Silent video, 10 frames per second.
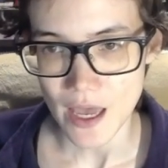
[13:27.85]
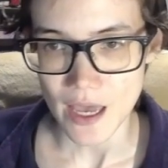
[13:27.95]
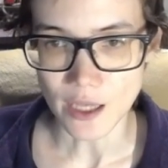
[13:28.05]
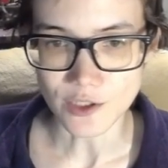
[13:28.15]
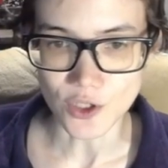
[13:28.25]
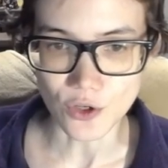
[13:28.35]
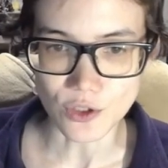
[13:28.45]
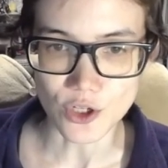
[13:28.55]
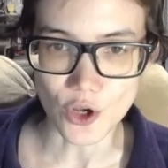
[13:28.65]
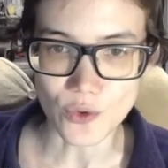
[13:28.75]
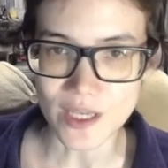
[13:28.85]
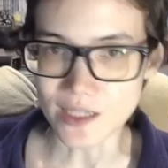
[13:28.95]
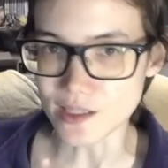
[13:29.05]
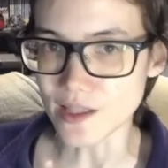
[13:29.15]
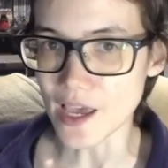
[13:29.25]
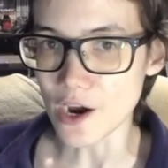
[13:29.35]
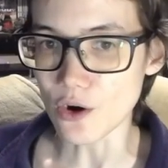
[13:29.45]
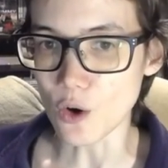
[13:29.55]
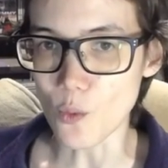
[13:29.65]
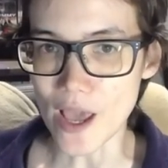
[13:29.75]
And so, you know, is there
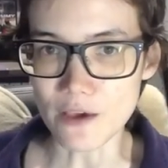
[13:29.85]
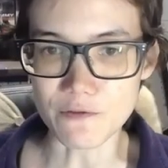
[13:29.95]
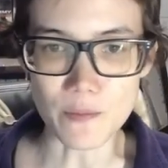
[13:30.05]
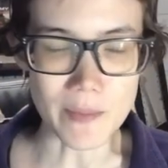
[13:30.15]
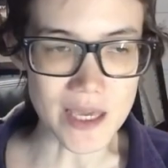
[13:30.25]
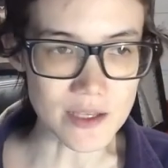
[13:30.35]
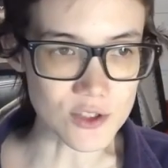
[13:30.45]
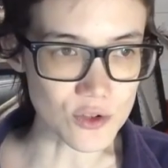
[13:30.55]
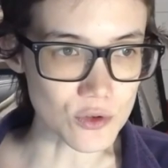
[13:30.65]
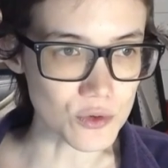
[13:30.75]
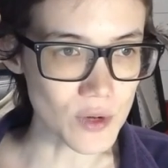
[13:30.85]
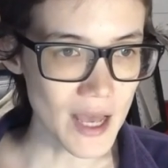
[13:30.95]
a way for me to